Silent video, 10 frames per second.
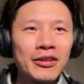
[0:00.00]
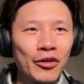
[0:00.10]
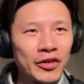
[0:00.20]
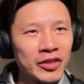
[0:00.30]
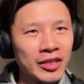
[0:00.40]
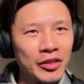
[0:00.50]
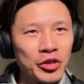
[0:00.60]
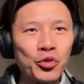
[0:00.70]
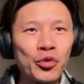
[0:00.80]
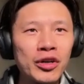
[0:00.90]
you
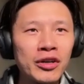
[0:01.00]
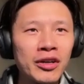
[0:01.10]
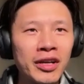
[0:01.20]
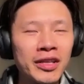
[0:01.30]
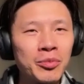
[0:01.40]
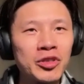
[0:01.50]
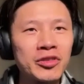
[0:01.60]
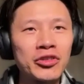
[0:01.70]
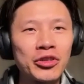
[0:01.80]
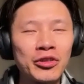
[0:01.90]
were in the
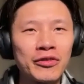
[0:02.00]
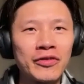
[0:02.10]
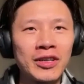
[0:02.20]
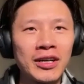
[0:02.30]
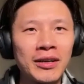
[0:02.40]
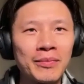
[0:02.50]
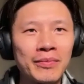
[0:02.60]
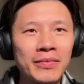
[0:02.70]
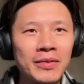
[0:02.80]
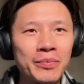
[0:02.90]
position of
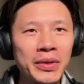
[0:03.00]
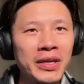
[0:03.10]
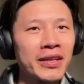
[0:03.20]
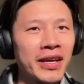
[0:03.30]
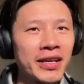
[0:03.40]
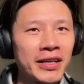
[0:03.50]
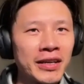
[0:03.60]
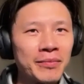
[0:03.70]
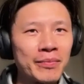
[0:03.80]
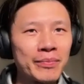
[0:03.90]
being a
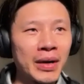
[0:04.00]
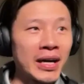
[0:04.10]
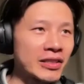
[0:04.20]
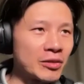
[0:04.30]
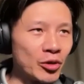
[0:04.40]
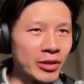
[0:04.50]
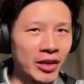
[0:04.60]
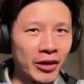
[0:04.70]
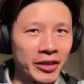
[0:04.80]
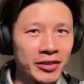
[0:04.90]
basketball
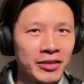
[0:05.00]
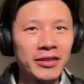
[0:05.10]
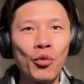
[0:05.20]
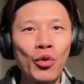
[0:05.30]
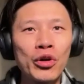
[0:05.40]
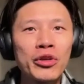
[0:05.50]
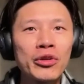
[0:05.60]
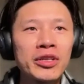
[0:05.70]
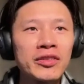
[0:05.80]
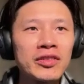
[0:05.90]
director. What do
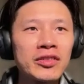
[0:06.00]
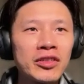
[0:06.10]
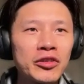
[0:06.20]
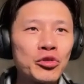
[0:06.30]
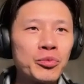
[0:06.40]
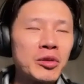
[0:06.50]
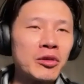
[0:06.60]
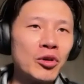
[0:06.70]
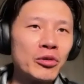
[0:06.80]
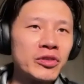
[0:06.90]
you consider to be
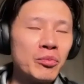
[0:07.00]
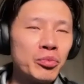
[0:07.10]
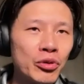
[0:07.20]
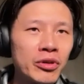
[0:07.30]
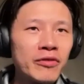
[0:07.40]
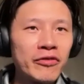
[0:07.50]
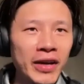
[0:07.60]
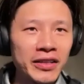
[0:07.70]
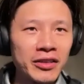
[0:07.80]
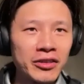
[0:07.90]
the most important
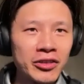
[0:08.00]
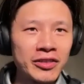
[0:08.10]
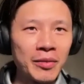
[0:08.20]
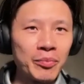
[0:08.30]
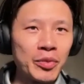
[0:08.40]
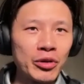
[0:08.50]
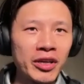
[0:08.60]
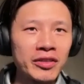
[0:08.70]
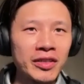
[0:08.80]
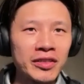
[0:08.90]
factors that
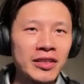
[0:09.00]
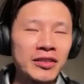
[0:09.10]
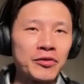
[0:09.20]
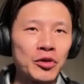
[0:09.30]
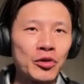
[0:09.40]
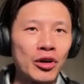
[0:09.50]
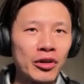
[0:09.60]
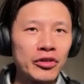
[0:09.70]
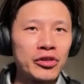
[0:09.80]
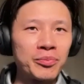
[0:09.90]
building a successful
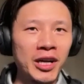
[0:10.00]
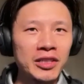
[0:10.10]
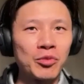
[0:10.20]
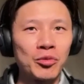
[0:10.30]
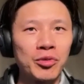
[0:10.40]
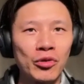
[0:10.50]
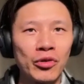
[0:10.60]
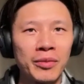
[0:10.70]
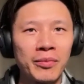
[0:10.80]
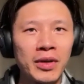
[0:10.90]
college basketball
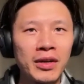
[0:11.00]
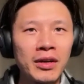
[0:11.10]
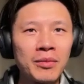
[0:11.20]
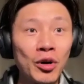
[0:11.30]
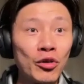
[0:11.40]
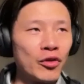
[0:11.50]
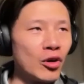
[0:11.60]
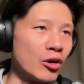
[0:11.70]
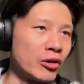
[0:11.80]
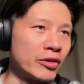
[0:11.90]
program, both
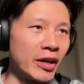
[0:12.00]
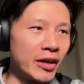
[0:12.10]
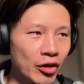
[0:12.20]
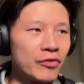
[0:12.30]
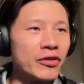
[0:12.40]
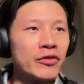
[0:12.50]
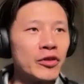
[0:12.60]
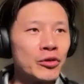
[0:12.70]
on and off the field?